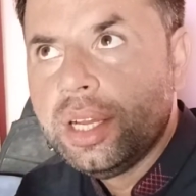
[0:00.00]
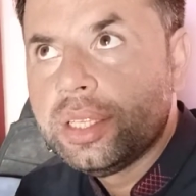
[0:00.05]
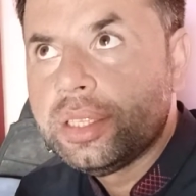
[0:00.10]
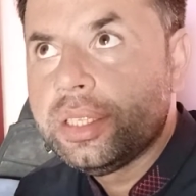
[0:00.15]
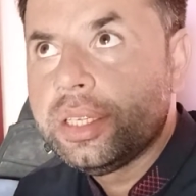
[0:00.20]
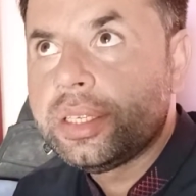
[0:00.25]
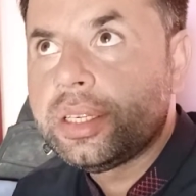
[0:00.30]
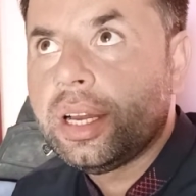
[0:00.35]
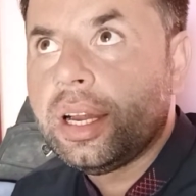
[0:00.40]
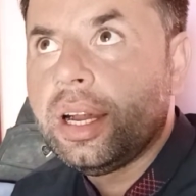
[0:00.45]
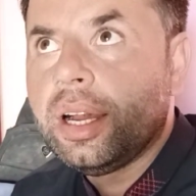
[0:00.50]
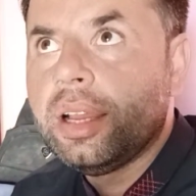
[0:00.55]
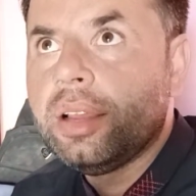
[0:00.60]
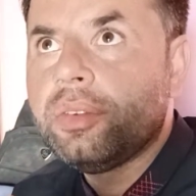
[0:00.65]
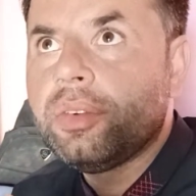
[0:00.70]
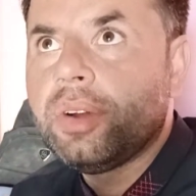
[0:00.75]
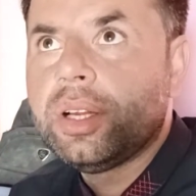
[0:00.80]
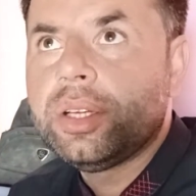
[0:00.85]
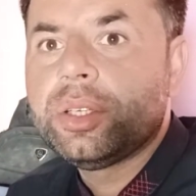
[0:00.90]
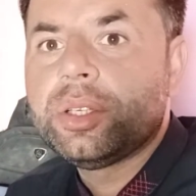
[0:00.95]
that I
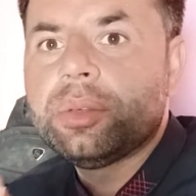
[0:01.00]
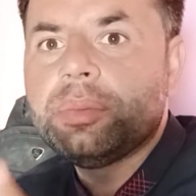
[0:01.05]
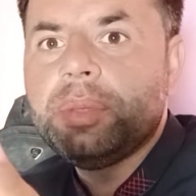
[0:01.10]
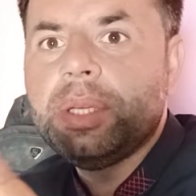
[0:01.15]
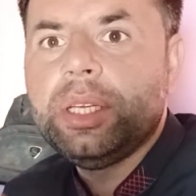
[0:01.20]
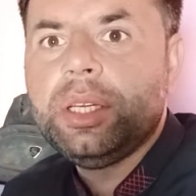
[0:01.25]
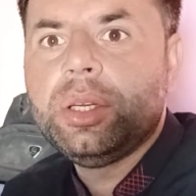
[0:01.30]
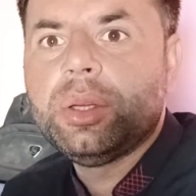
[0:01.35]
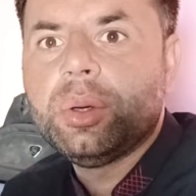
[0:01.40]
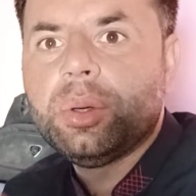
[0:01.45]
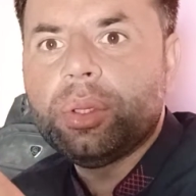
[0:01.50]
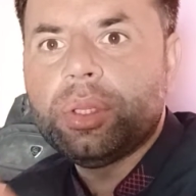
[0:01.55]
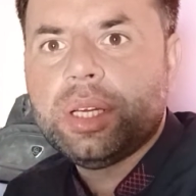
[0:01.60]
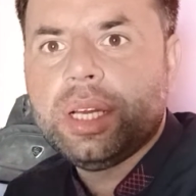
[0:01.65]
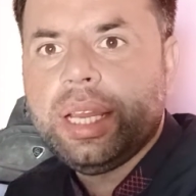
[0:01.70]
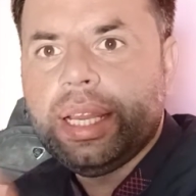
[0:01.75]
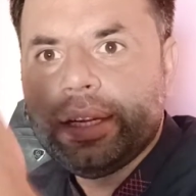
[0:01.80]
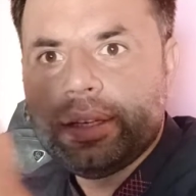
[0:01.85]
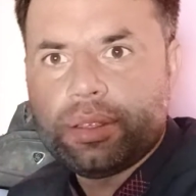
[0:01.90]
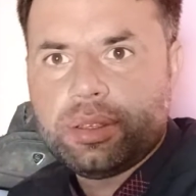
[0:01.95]
want to be know
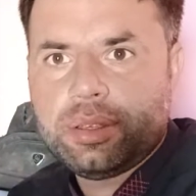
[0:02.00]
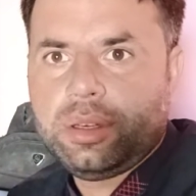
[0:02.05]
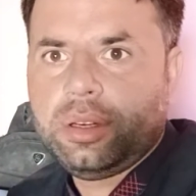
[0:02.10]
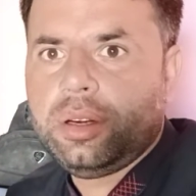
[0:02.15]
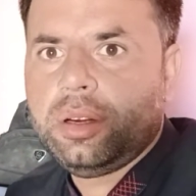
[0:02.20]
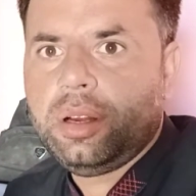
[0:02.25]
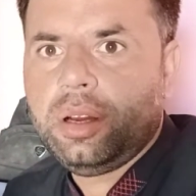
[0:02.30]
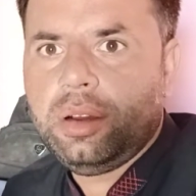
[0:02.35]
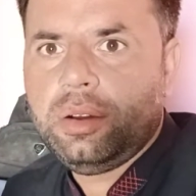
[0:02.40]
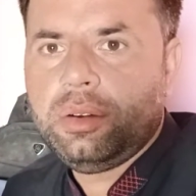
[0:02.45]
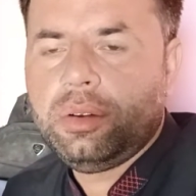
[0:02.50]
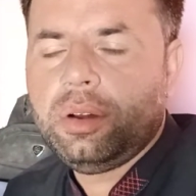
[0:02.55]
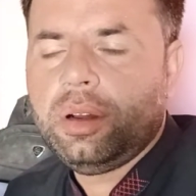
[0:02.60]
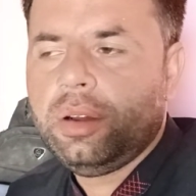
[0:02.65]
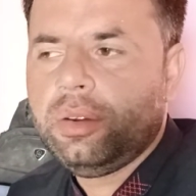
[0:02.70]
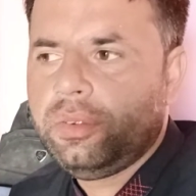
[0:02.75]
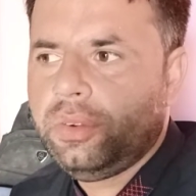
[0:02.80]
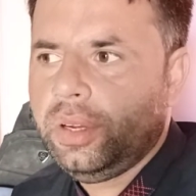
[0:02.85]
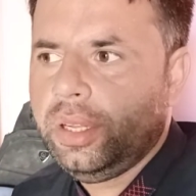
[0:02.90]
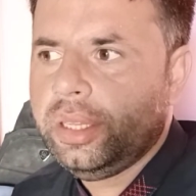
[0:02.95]
the answer
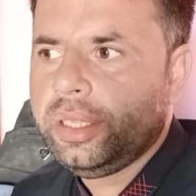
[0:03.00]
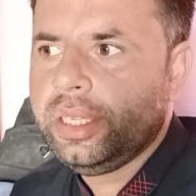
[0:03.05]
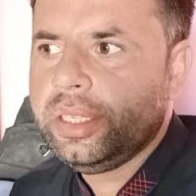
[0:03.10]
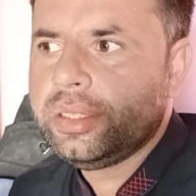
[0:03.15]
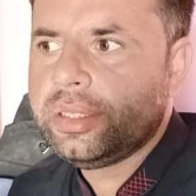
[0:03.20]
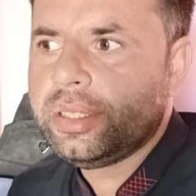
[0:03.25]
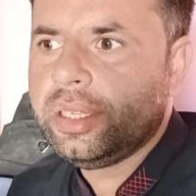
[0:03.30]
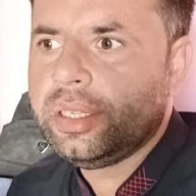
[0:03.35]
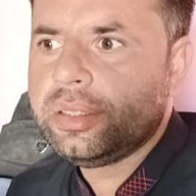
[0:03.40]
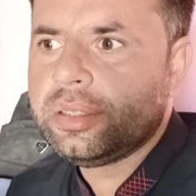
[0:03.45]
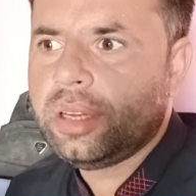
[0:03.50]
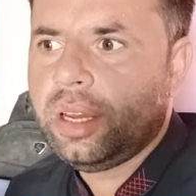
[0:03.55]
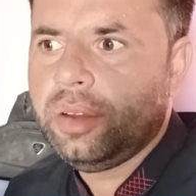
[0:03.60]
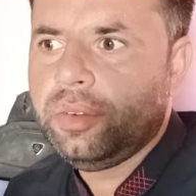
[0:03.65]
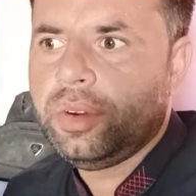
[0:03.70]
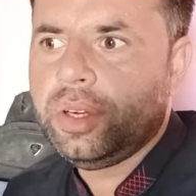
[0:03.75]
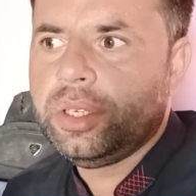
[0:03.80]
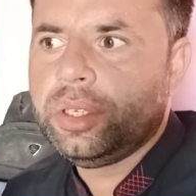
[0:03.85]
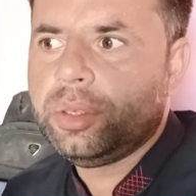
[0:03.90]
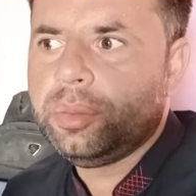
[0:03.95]
of all these things. I
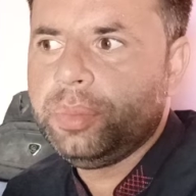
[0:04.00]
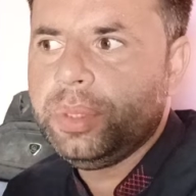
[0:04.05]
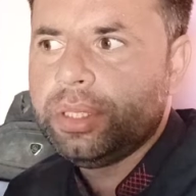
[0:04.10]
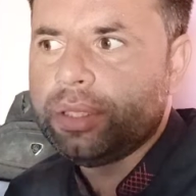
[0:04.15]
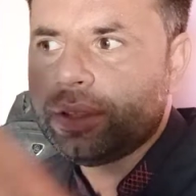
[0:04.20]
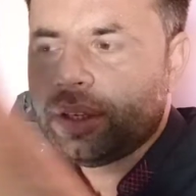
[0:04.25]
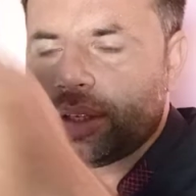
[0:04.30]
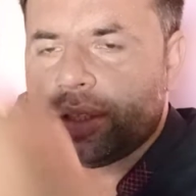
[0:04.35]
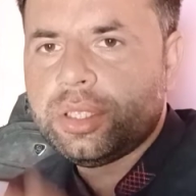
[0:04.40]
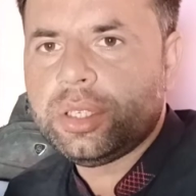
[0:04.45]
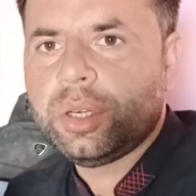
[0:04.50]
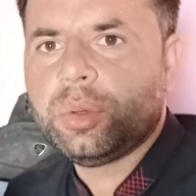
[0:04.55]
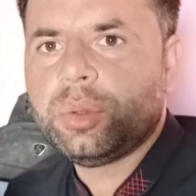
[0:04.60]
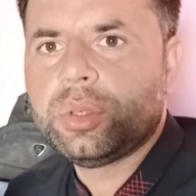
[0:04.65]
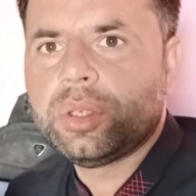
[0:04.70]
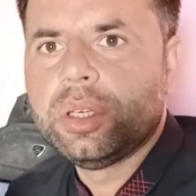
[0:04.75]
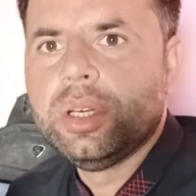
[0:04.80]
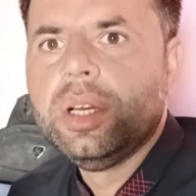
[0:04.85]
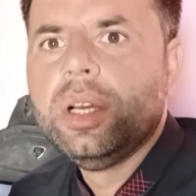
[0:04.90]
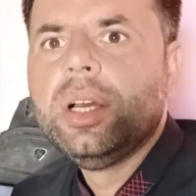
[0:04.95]
want to be search
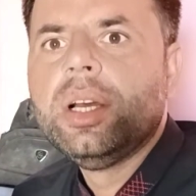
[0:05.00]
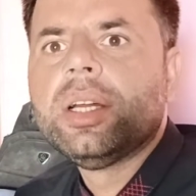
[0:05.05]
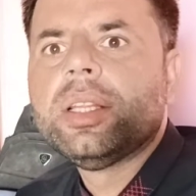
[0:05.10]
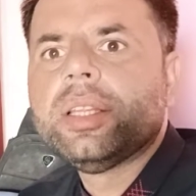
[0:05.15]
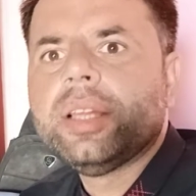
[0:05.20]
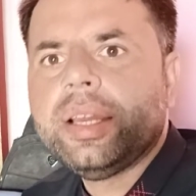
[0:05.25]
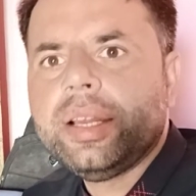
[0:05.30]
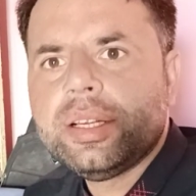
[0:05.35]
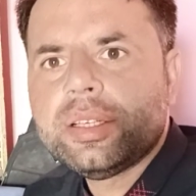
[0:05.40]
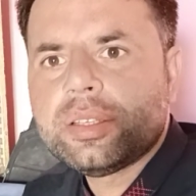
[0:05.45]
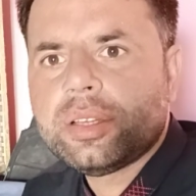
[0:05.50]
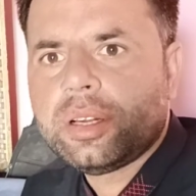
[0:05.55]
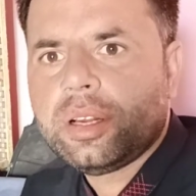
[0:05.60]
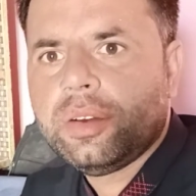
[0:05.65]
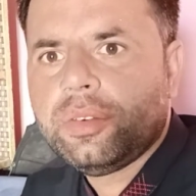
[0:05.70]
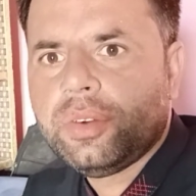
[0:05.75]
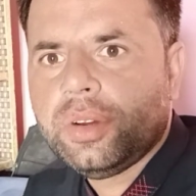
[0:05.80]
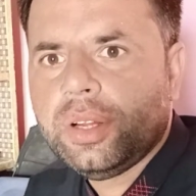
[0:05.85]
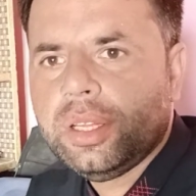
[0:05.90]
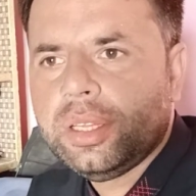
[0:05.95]
out the answer
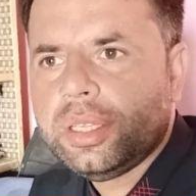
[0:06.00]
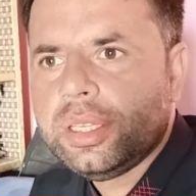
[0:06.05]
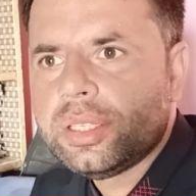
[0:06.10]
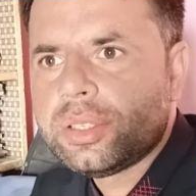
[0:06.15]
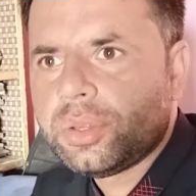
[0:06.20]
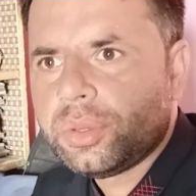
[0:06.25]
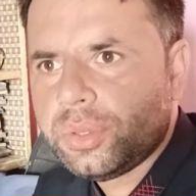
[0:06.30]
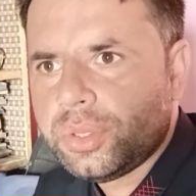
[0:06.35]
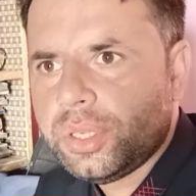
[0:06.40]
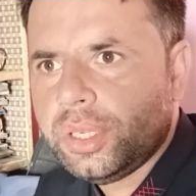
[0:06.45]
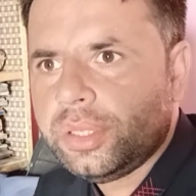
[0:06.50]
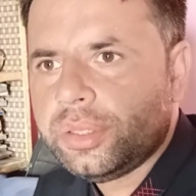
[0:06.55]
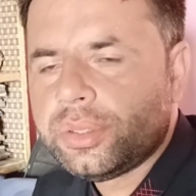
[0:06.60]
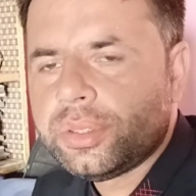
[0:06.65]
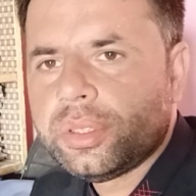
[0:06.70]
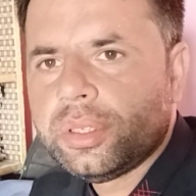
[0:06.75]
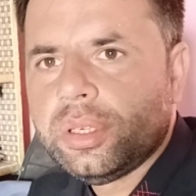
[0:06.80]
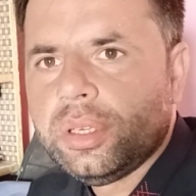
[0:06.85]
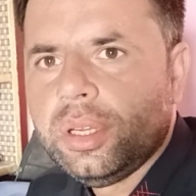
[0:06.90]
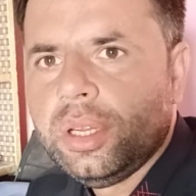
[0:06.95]
of all these
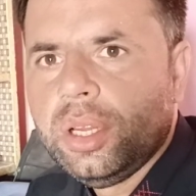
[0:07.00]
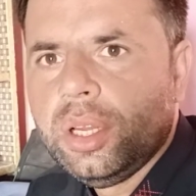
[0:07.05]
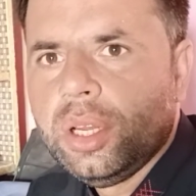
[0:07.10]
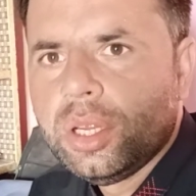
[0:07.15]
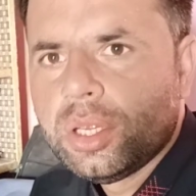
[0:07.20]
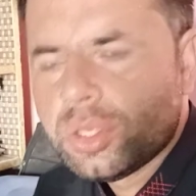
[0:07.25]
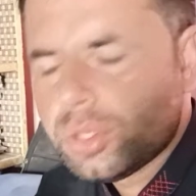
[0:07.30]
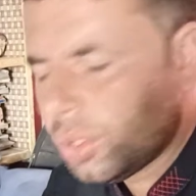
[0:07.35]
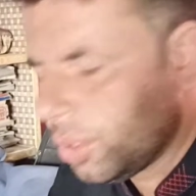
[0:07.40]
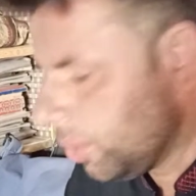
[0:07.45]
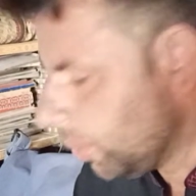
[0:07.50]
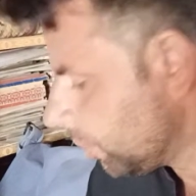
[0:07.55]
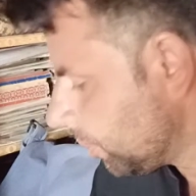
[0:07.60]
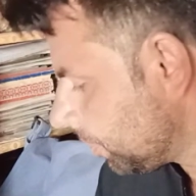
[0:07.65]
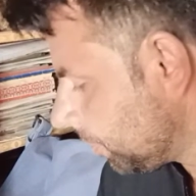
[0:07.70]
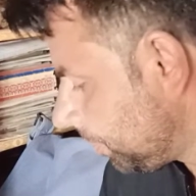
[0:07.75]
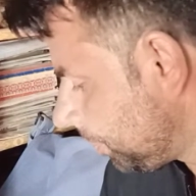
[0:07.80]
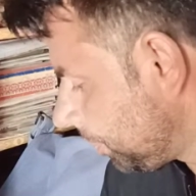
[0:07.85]
questions. So